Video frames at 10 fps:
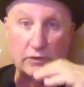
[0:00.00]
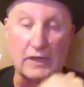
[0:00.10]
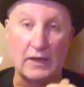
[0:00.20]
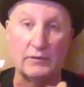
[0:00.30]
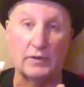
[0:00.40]

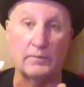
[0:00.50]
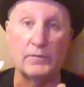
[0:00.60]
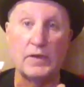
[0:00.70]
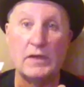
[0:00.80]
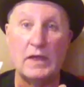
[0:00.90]
downhill
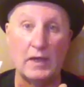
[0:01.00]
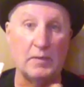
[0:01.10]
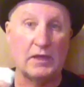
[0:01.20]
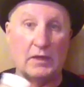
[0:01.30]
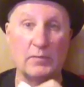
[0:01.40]
and
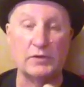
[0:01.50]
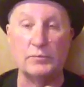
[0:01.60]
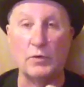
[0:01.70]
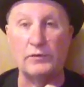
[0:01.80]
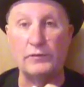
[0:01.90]
make it
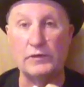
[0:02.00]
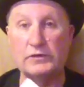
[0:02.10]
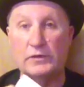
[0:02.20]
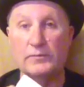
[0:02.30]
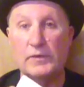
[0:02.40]
much more efficient.